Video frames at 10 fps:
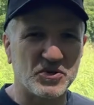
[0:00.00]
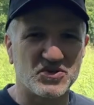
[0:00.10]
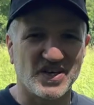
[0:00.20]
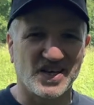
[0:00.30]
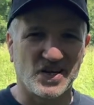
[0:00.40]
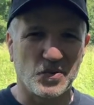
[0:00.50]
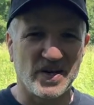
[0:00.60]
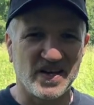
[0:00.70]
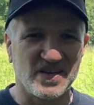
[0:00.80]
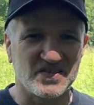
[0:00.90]
you take it
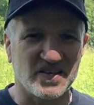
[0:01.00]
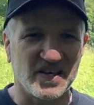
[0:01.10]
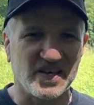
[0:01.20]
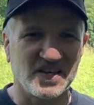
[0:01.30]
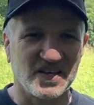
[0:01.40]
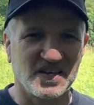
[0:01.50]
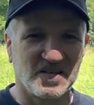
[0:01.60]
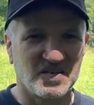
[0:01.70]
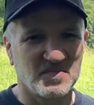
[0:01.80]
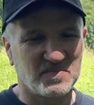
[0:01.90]
away as a
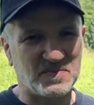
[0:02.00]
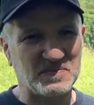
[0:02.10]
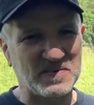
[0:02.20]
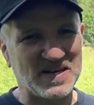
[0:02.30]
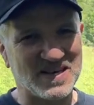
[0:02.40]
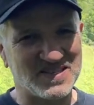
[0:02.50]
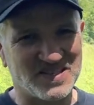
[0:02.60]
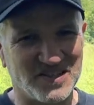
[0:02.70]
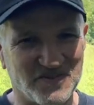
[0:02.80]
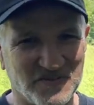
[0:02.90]

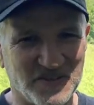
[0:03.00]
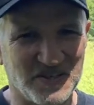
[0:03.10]
positive